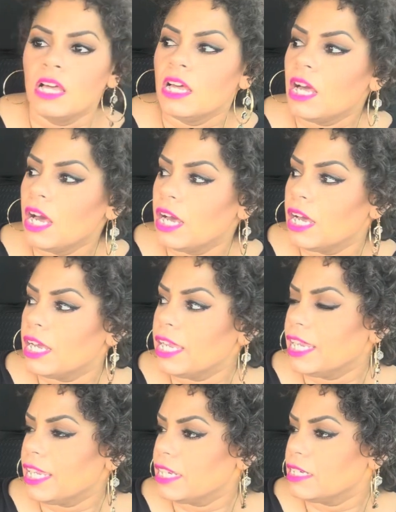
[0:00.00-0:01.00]

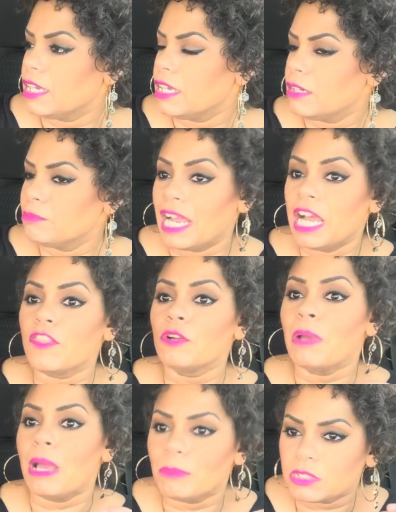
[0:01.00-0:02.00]
and by other
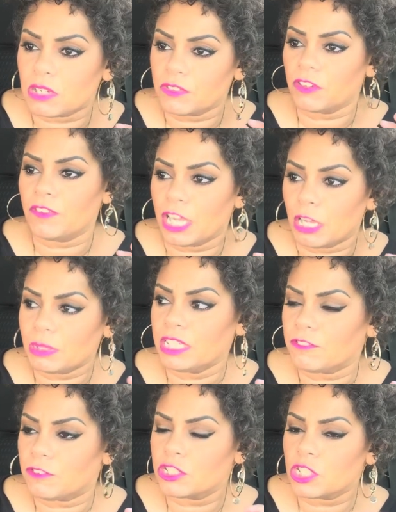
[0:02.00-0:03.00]
members of your
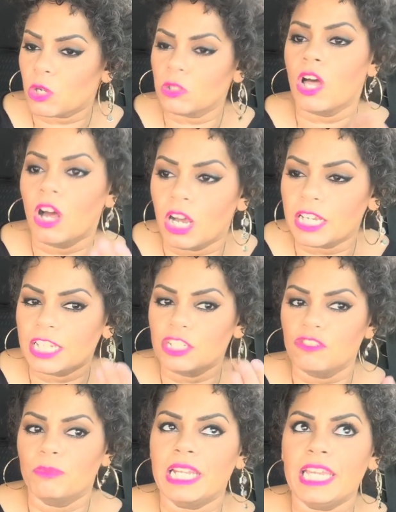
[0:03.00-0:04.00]
family for so long, and
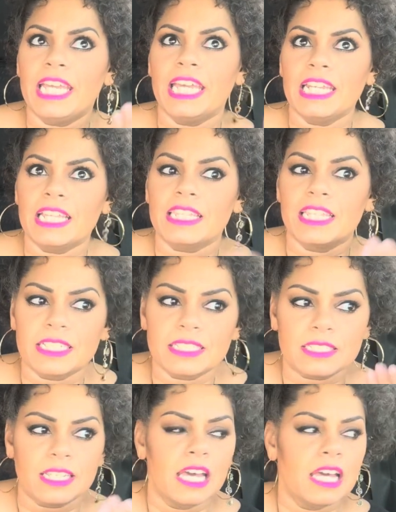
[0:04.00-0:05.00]
you've been in this
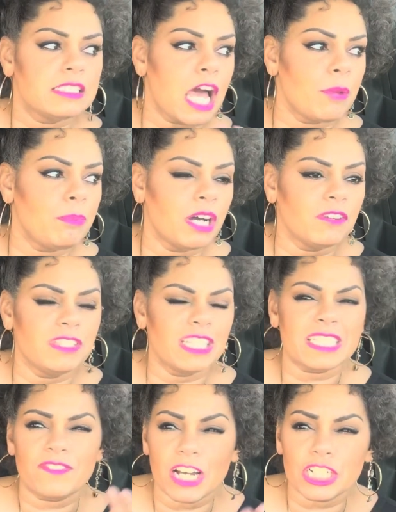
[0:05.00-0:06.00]
type of
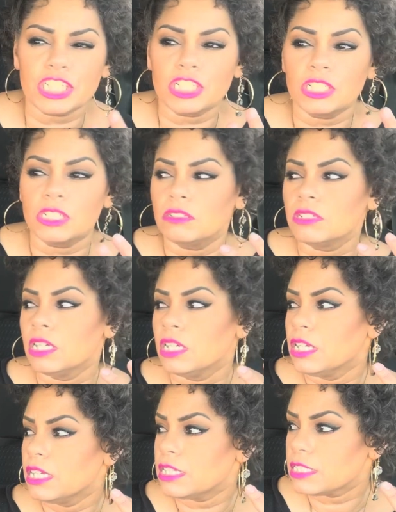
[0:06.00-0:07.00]
dysfunctional
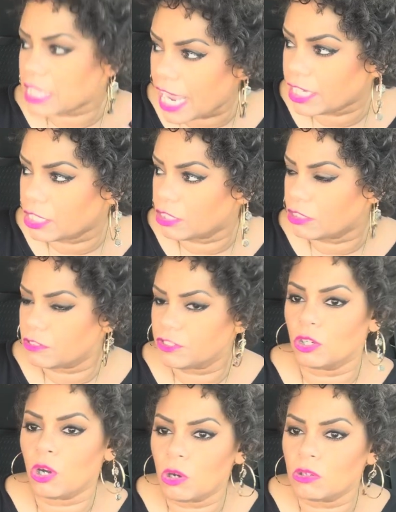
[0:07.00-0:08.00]
cycle
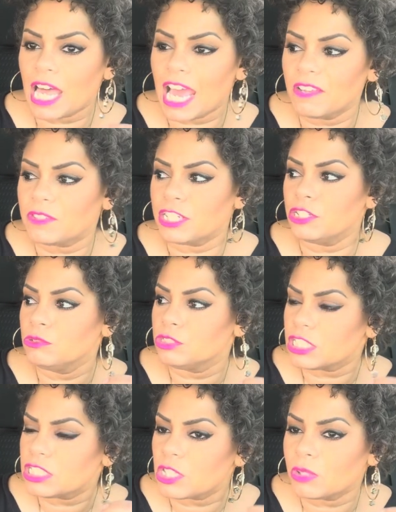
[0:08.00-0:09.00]
your whole life that you
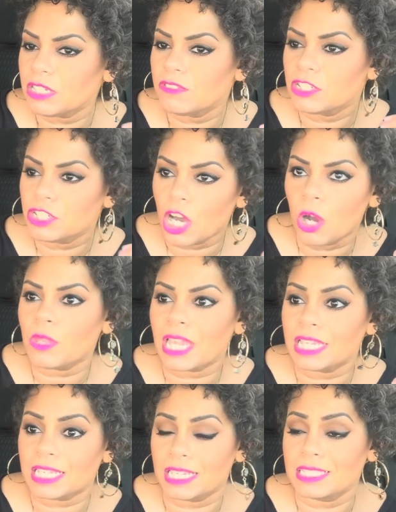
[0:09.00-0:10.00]
just don't even know that
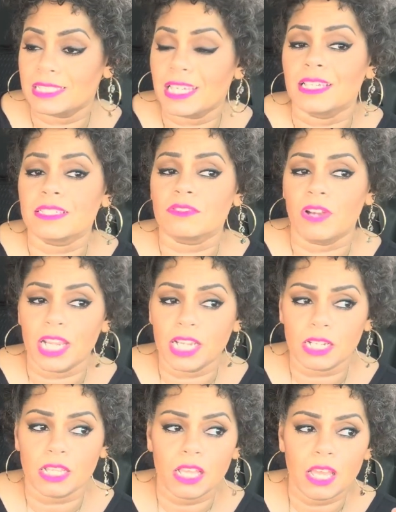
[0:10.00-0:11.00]
it exists, right?
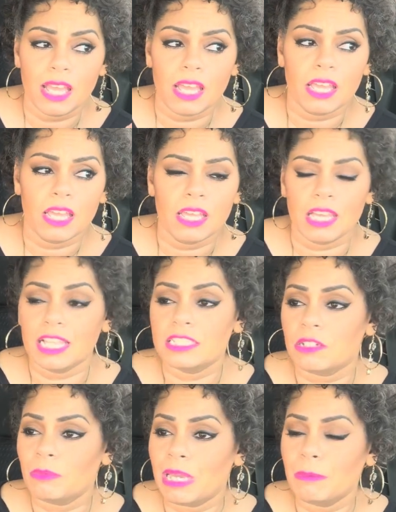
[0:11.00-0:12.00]

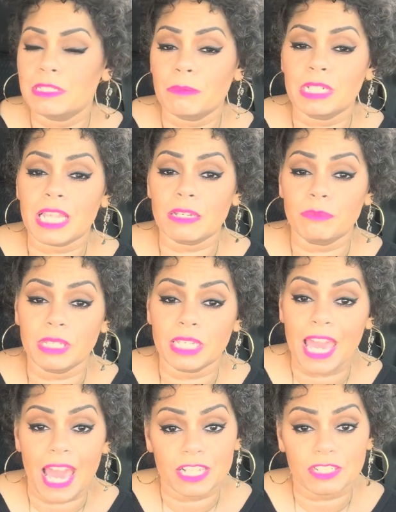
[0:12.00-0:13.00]
Until maybe somebody like
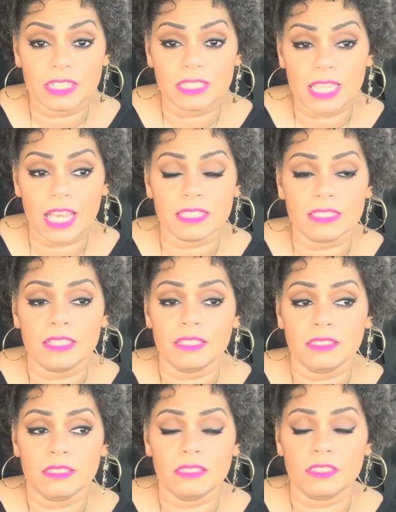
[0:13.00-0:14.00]
me actually says
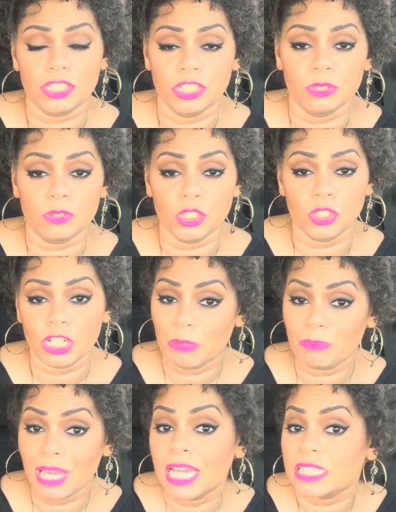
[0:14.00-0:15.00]
to you, you're
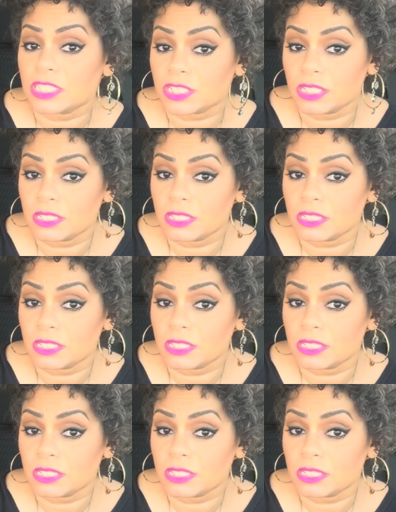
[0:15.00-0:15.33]
enmeshed.